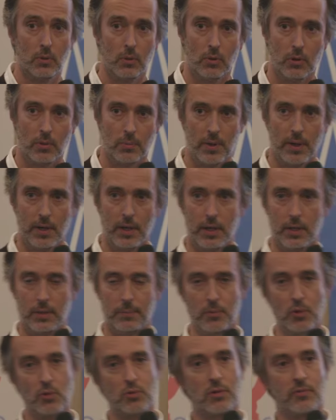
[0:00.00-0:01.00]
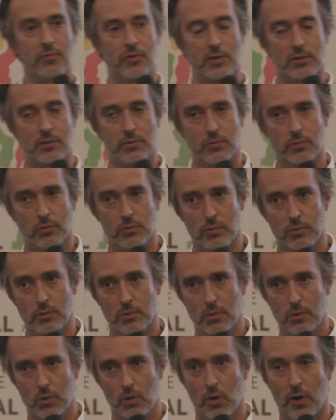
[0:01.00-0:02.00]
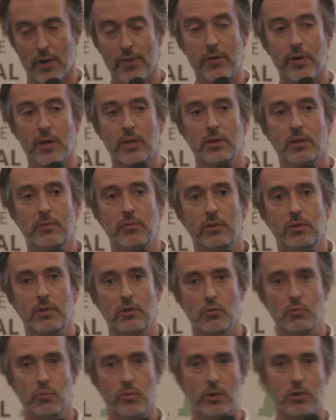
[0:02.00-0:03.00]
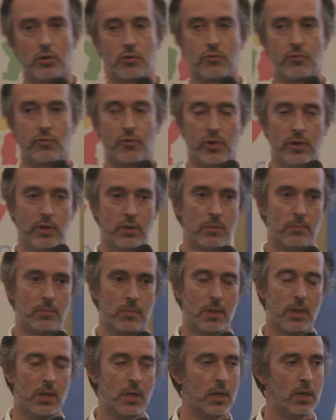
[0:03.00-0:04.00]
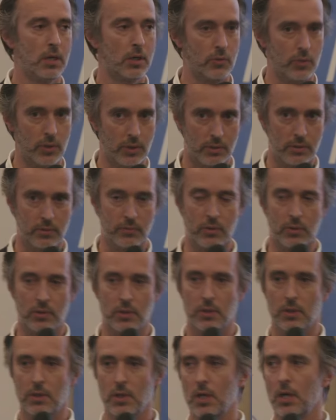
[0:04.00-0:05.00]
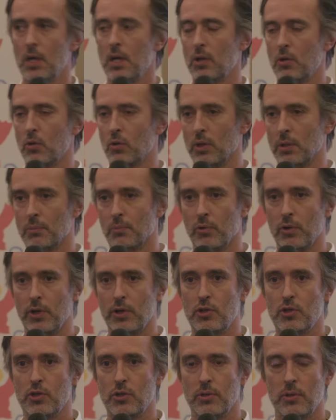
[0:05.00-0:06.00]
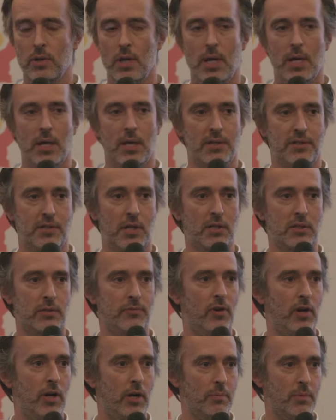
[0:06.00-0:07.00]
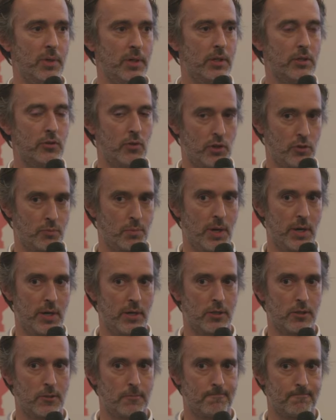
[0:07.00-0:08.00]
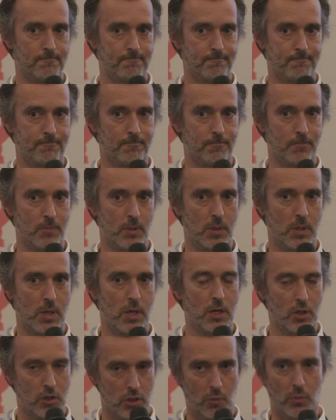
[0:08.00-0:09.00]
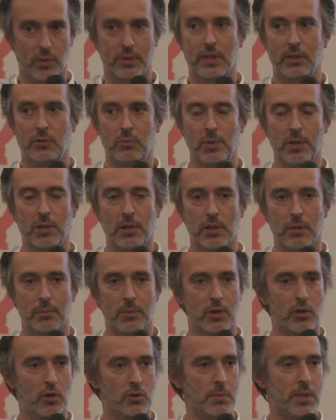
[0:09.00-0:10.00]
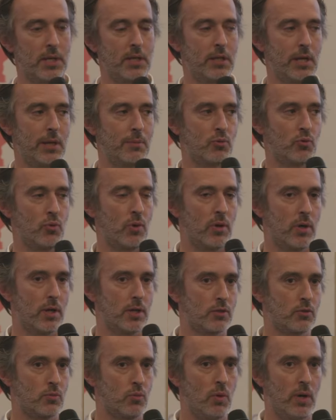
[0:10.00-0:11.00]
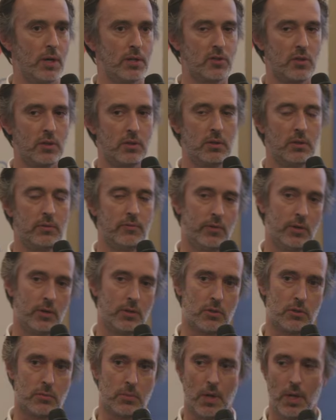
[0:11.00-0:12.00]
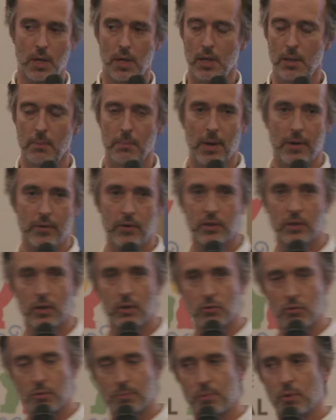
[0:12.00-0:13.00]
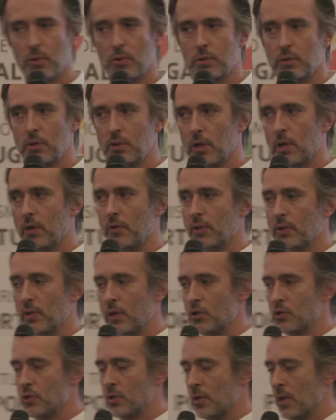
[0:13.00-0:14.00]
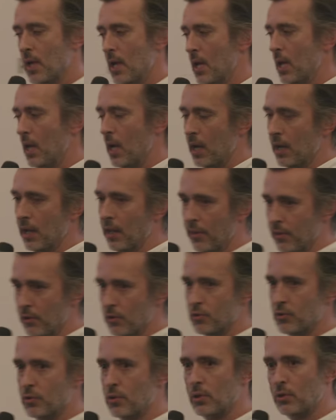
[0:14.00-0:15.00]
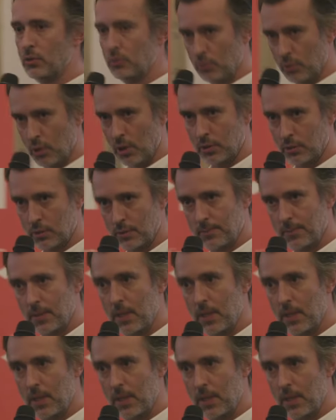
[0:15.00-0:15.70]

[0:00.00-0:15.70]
or by music festivals, or other activities in which freedom, creativity, collaboration, a sense of harmony transpires. So I want that to be clear because many times we are asked why certain events merit our support and our attention and others do not.